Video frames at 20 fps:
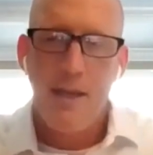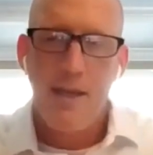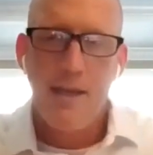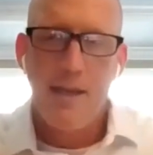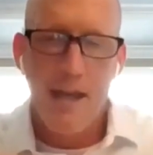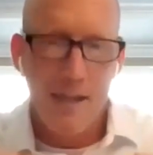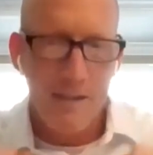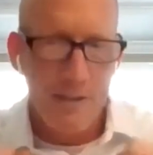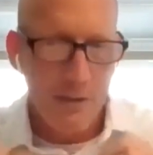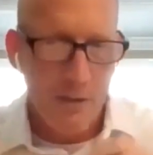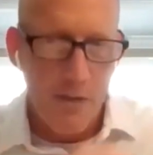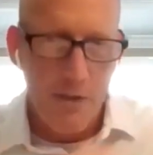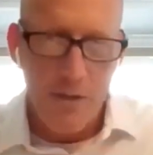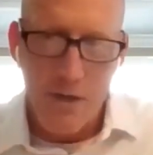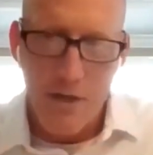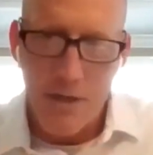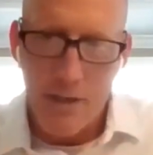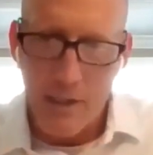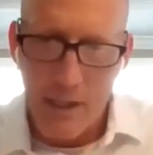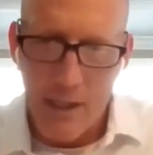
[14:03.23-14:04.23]
Yes, look
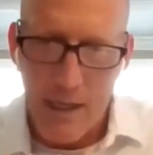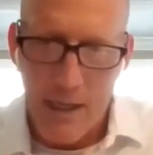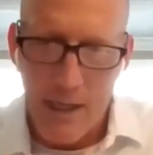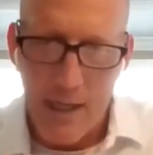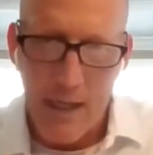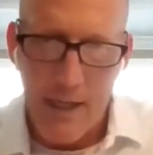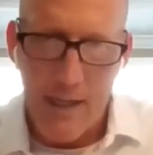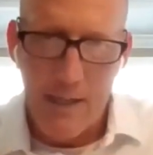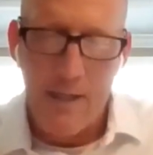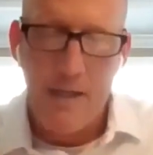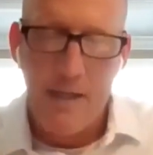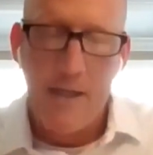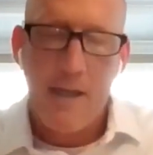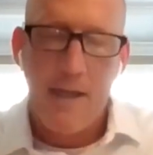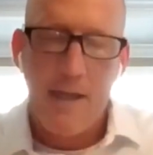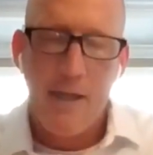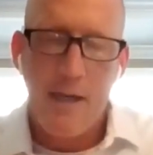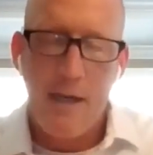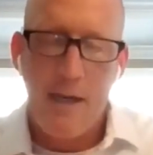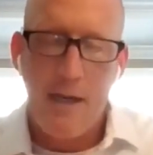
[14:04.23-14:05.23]
online.
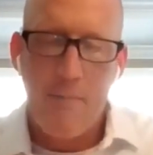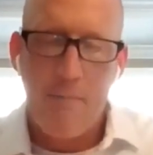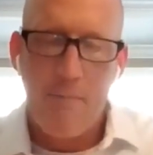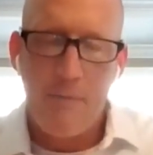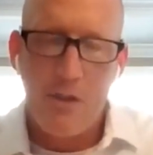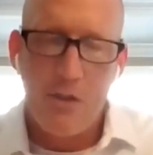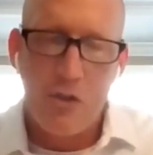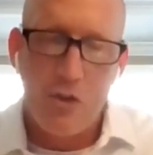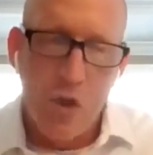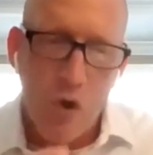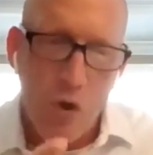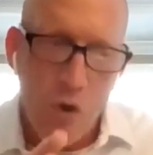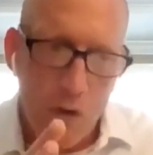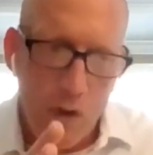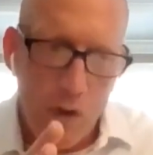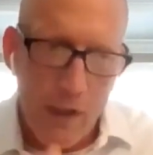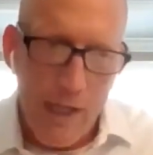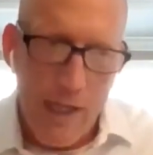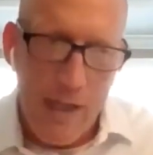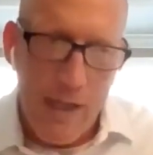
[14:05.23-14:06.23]
Just don't
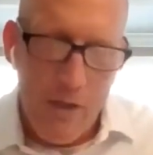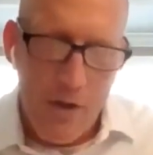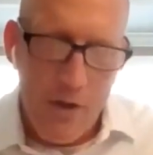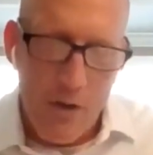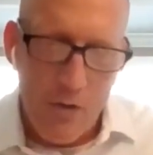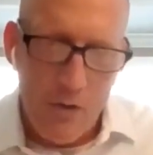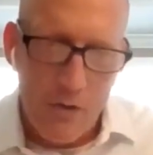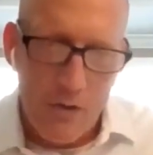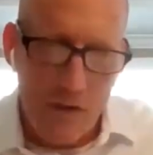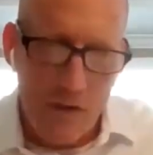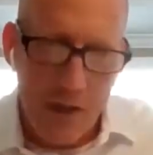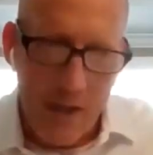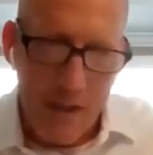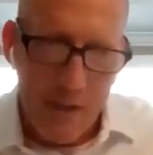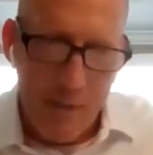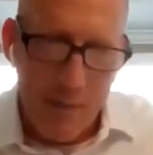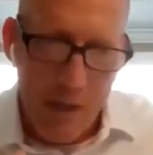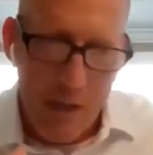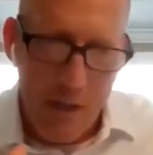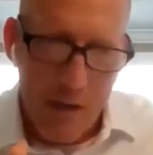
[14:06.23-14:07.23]
let those
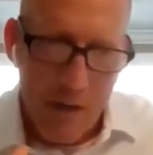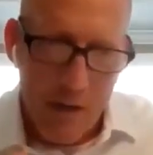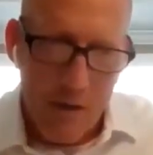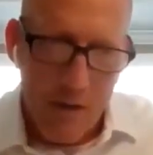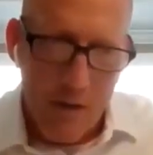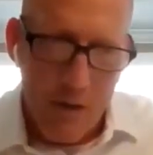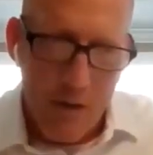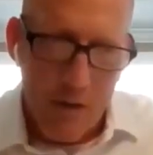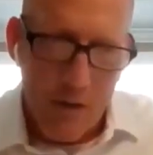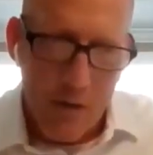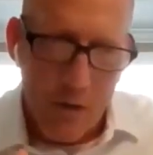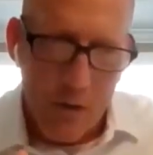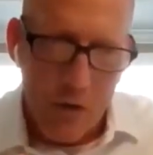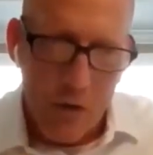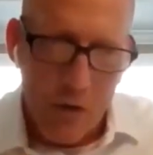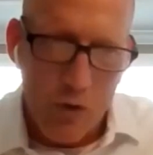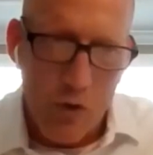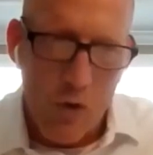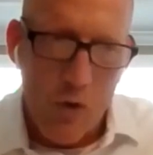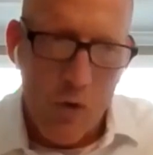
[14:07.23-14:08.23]
things be your
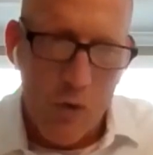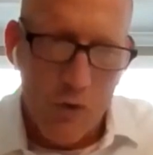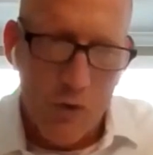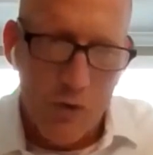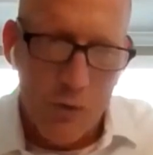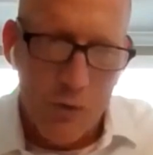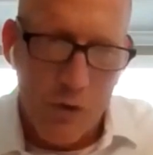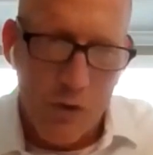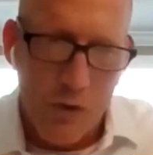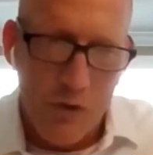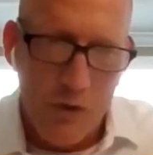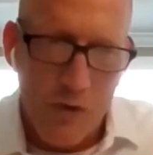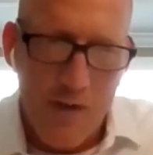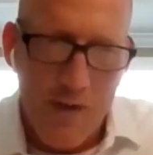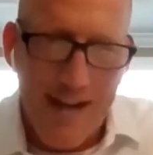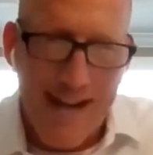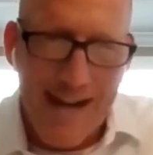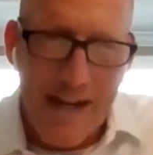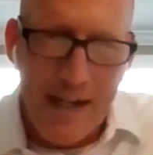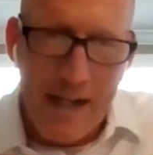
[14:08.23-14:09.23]
sole source. You've
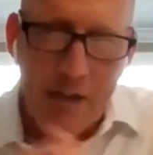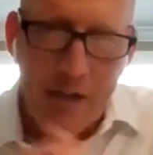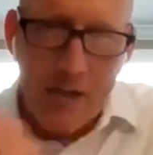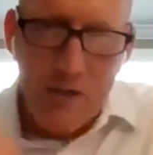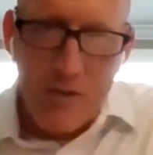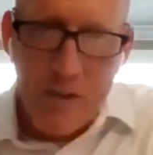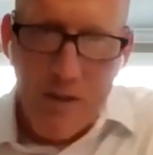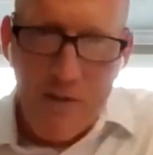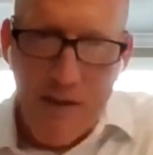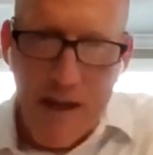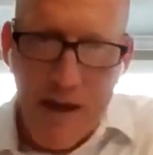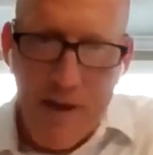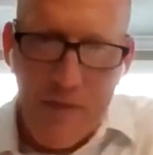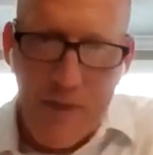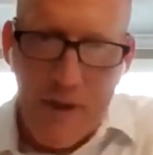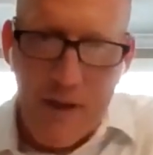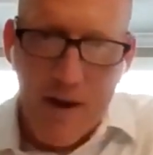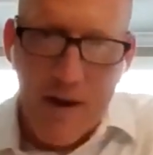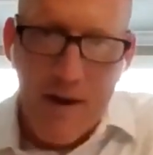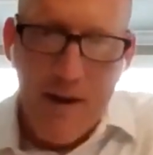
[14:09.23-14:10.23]
got to get yourself out
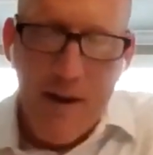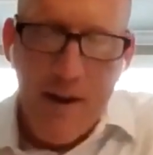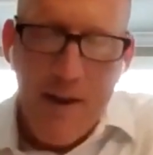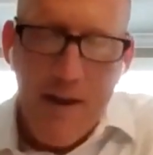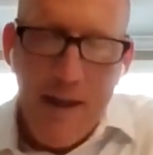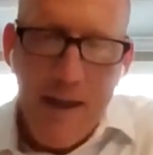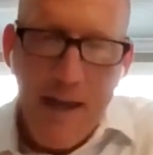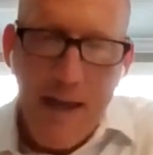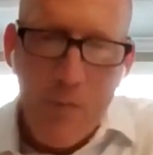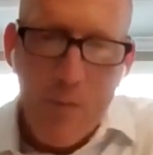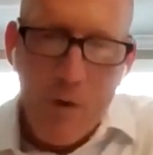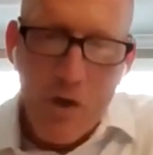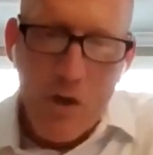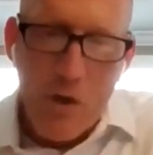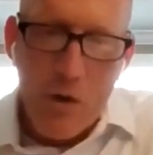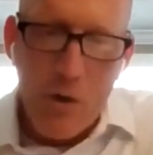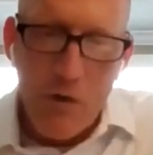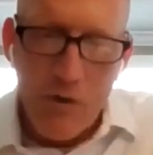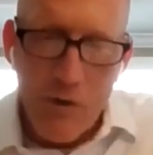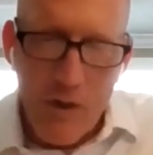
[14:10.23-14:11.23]
there. And when you're
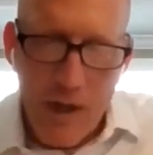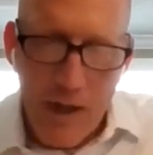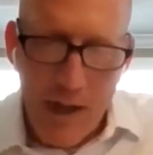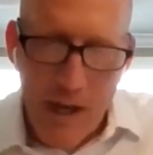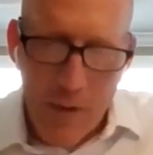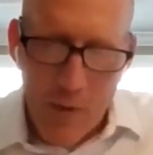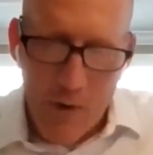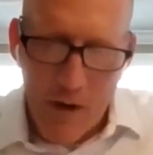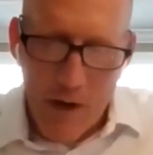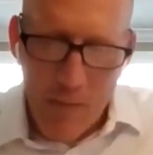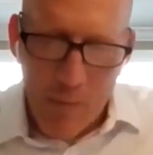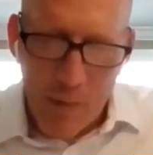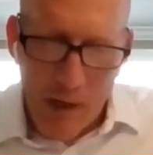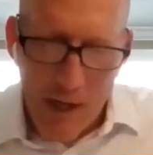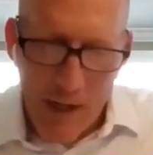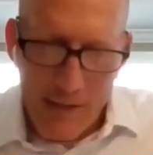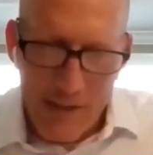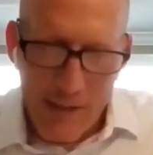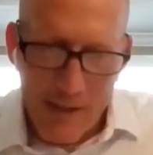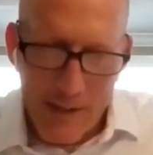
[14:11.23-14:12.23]
going through the networking
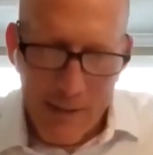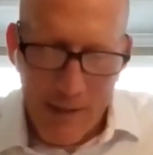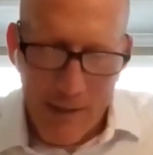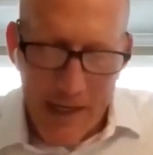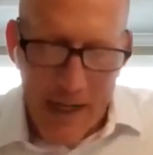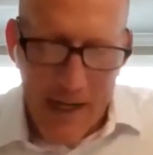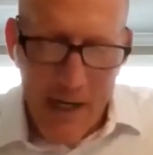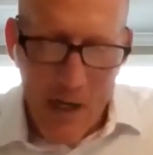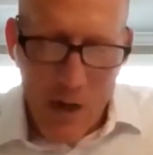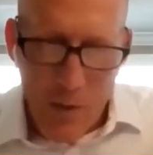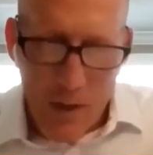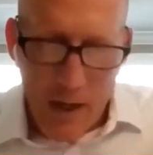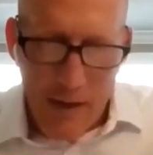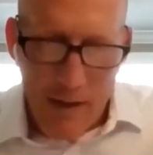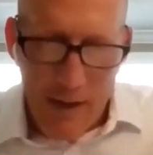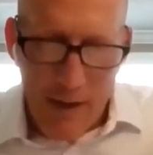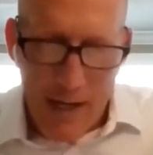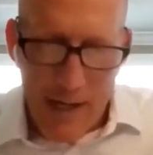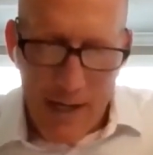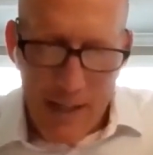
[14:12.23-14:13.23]
process, I mean, I knew
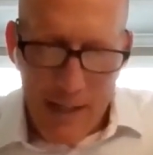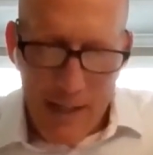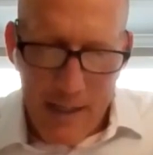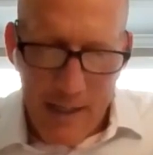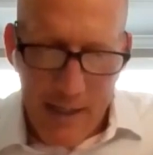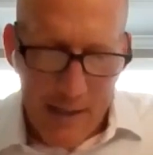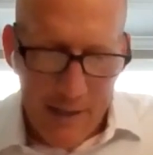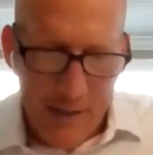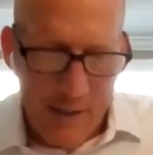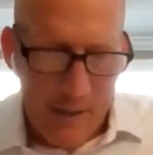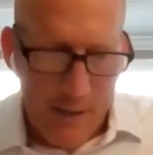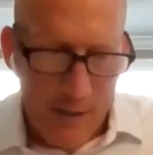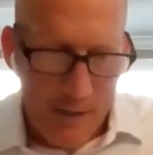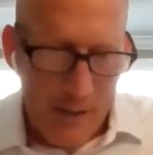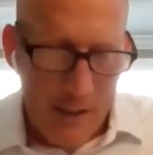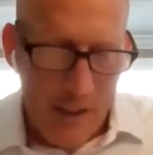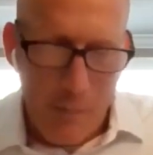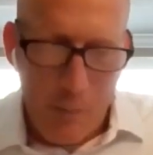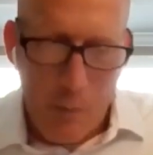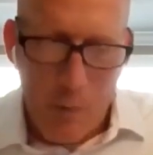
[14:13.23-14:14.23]
I did this, and to
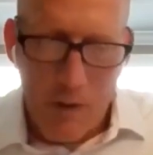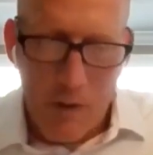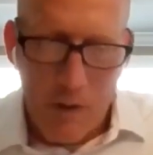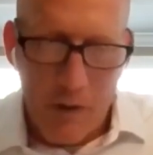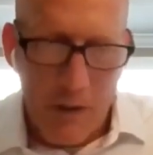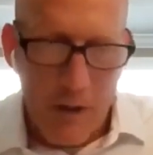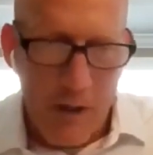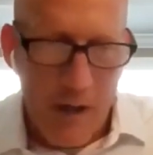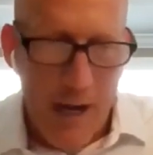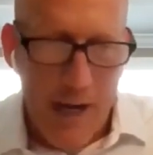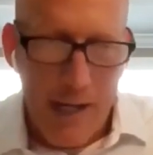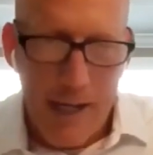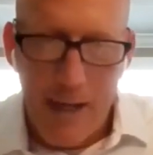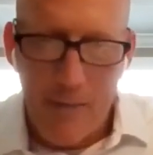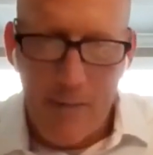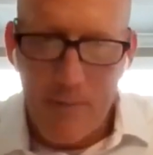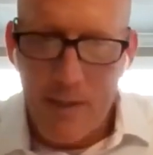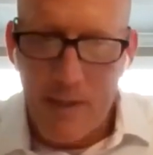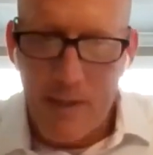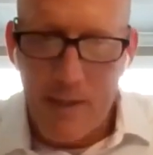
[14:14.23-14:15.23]
Scott's point earlier, I
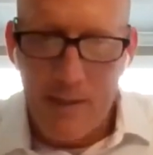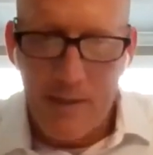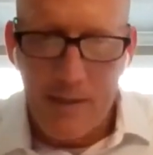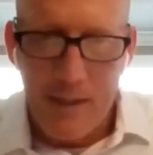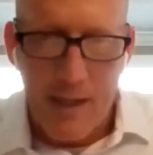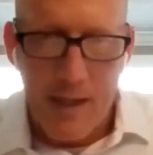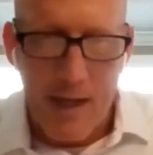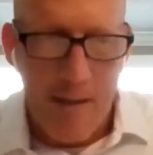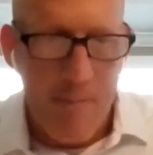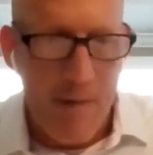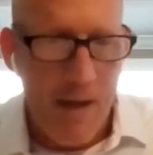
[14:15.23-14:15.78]
came to DC and